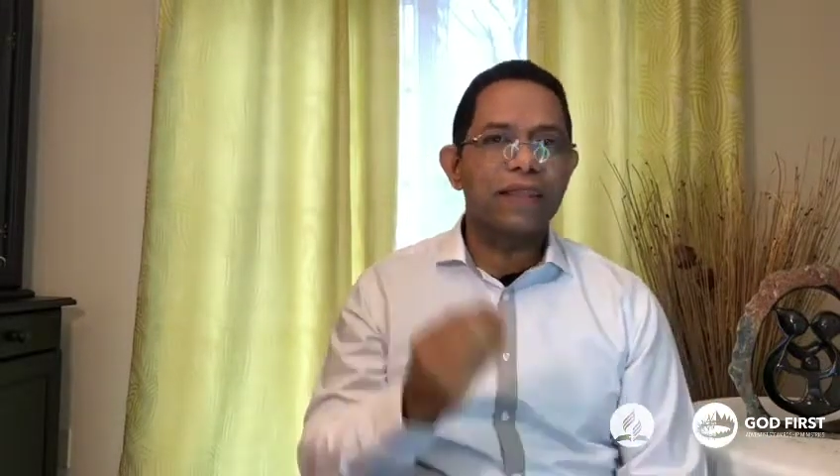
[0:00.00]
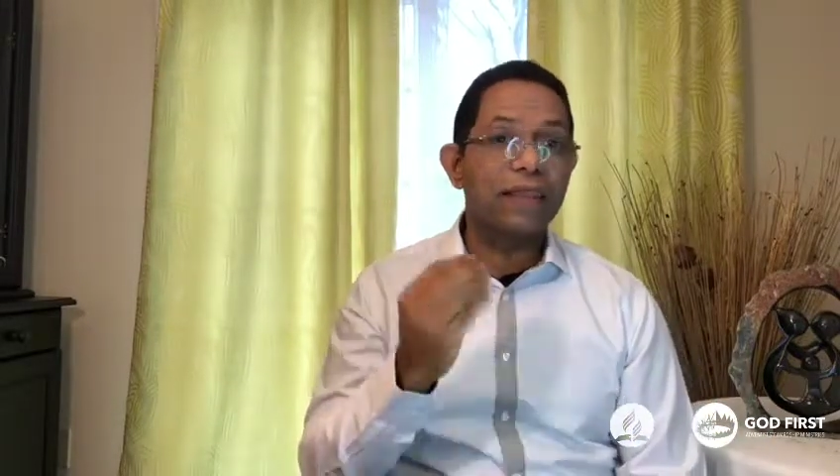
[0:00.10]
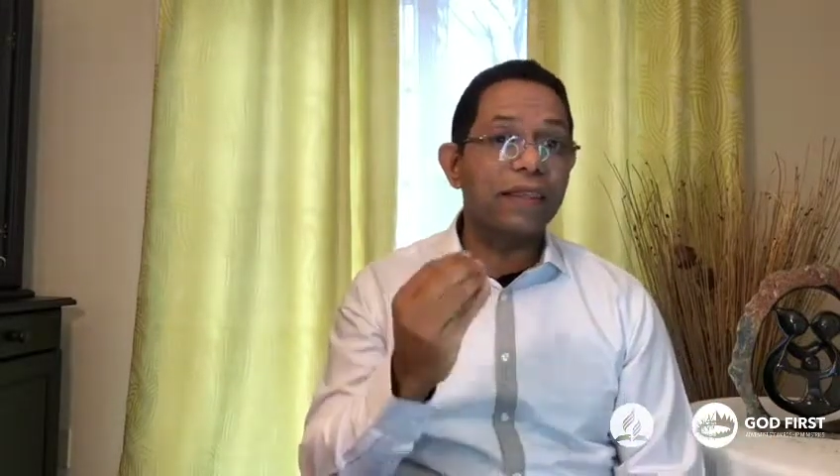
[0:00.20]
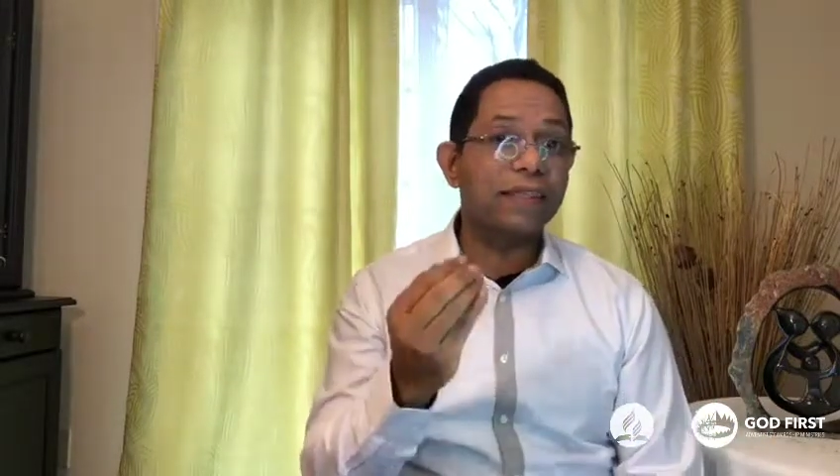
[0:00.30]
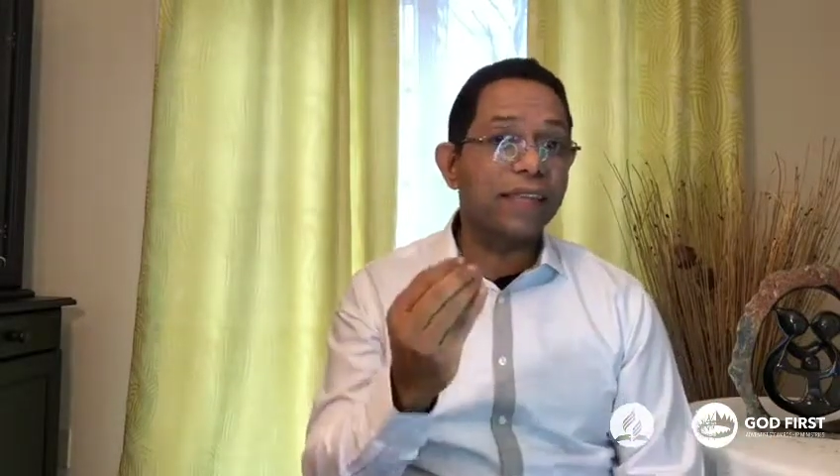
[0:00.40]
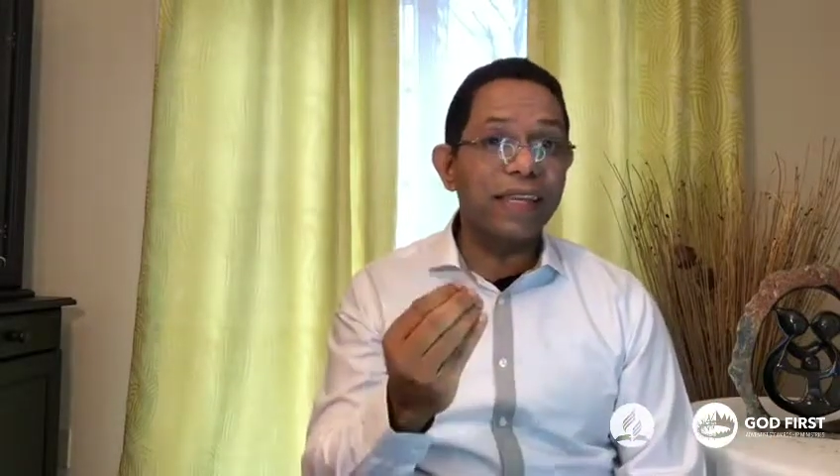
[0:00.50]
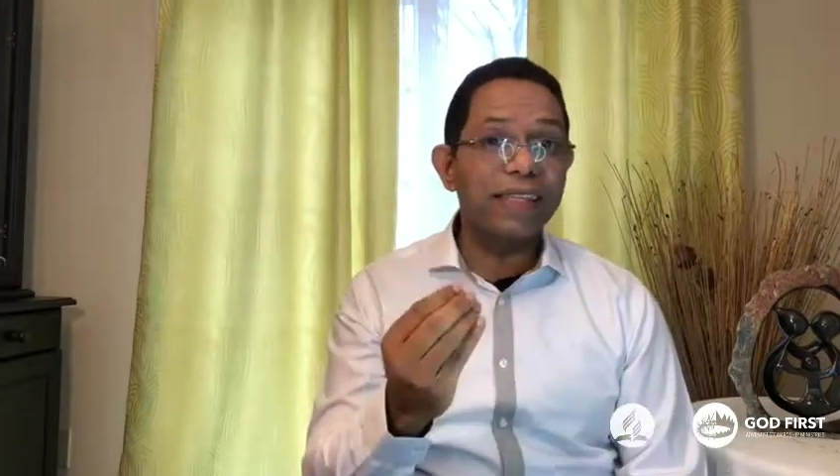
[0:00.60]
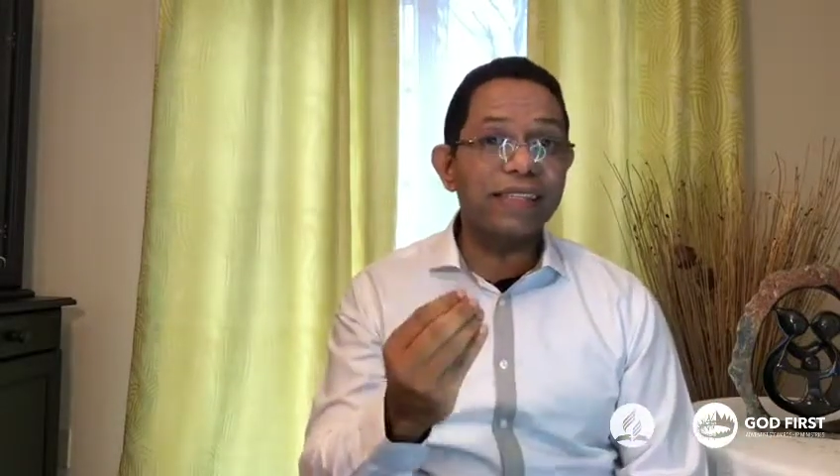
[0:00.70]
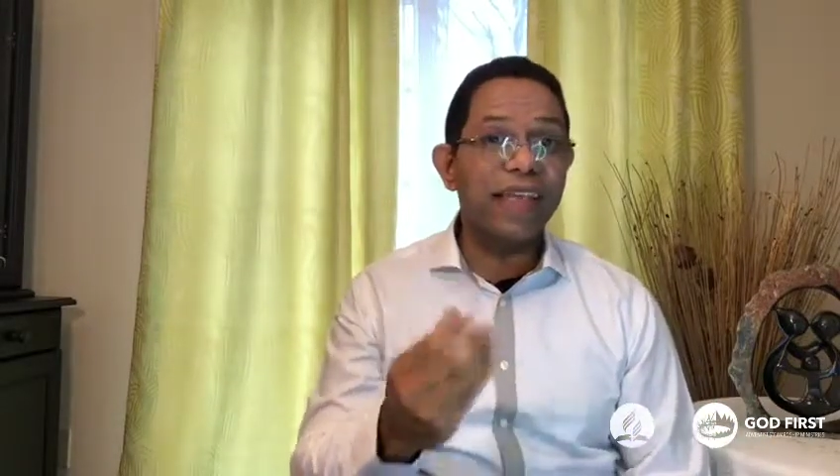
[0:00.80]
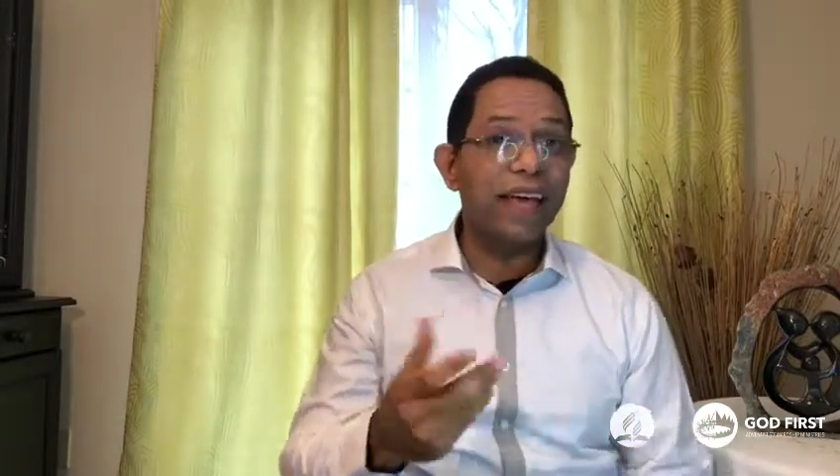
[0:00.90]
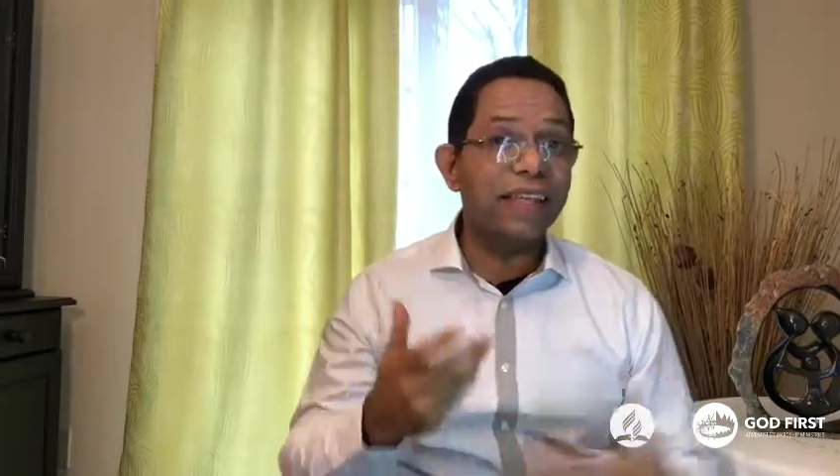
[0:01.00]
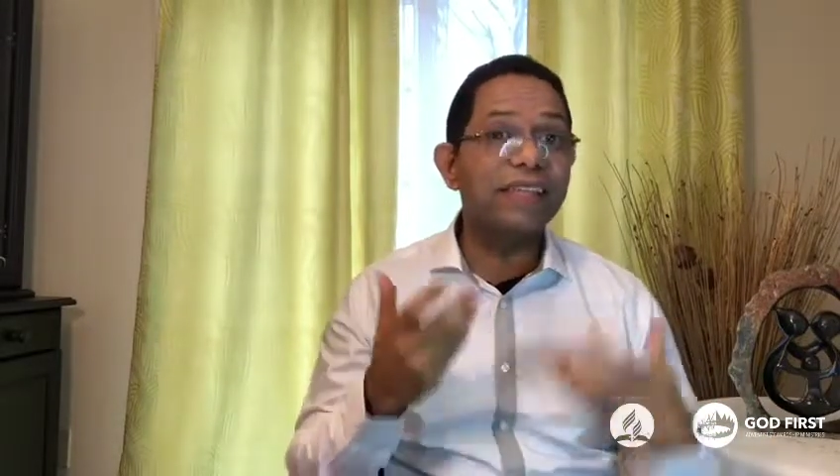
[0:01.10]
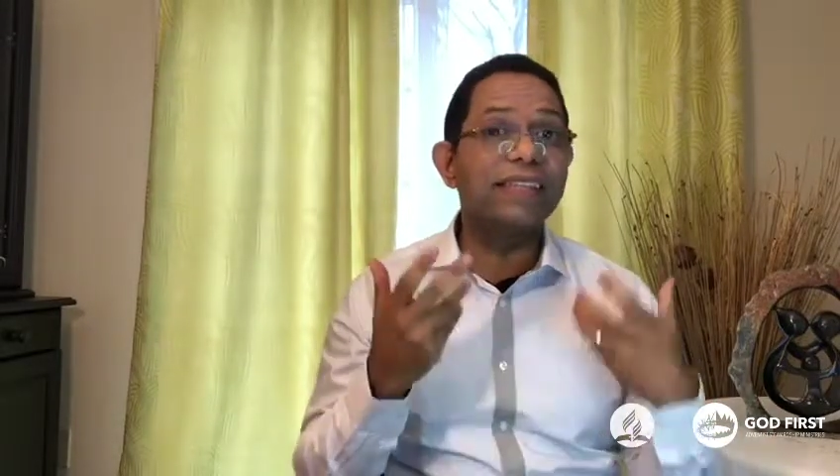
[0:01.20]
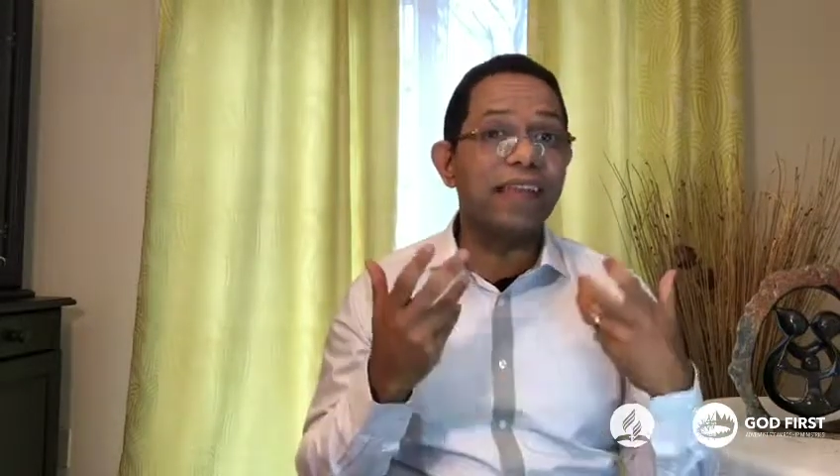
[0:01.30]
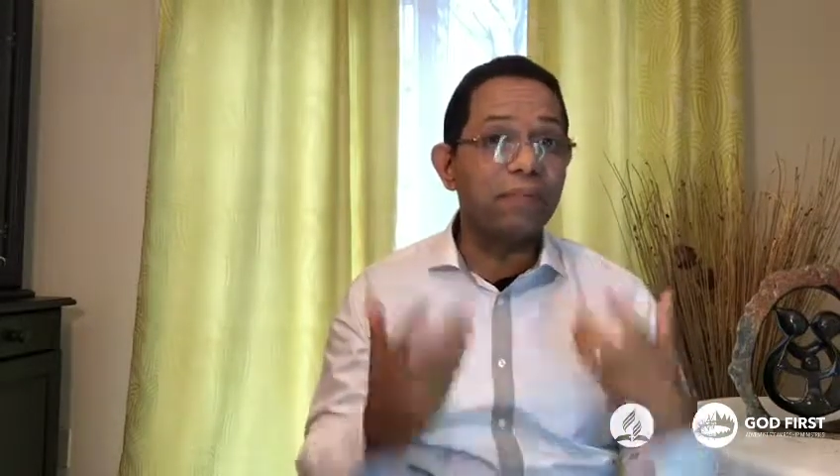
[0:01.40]
This is an
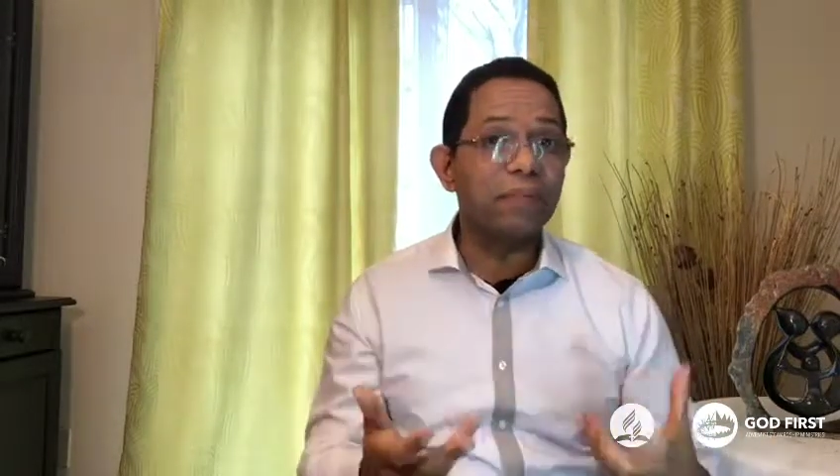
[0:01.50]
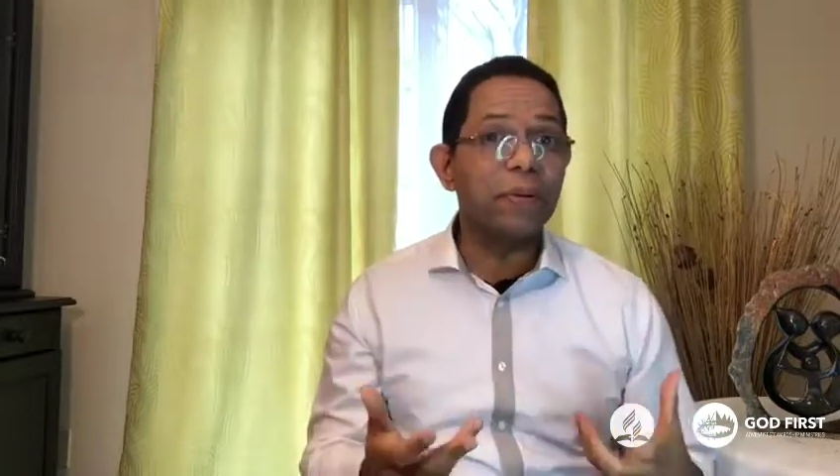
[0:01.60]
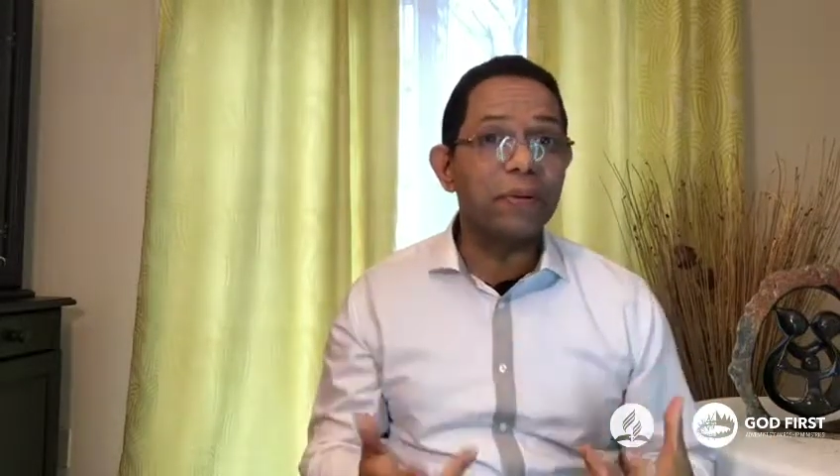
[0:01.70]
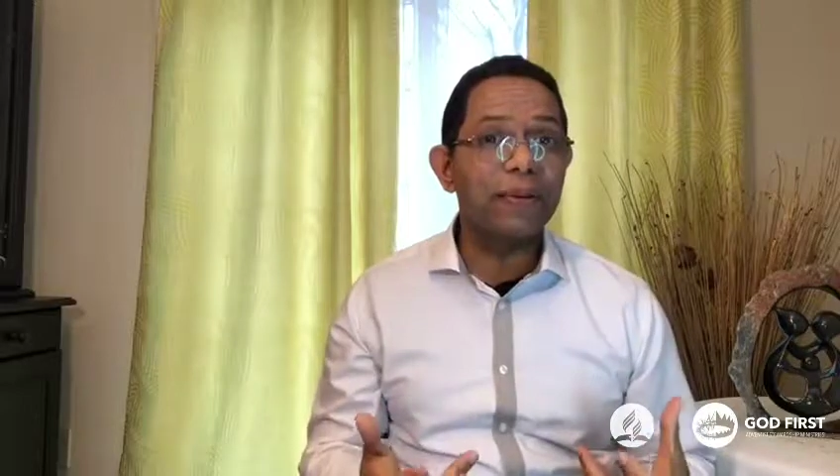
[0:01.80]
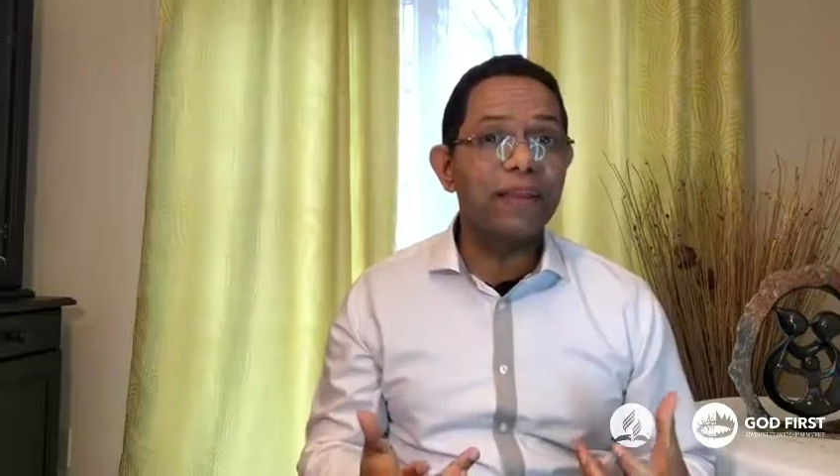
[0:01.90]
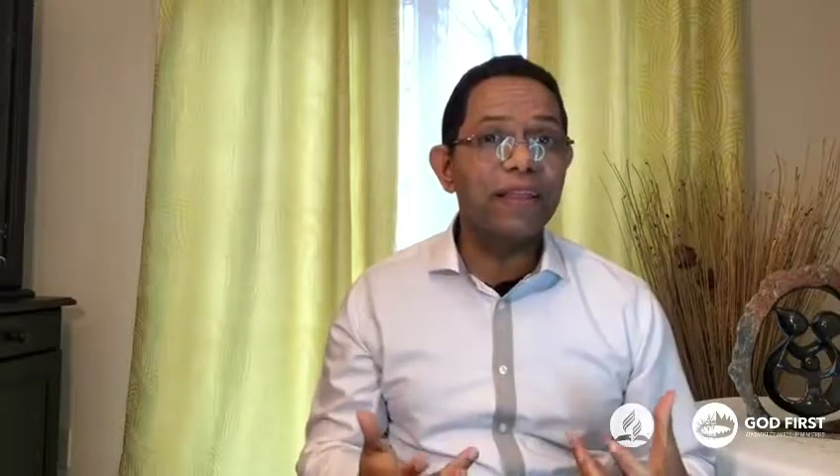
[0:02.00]
example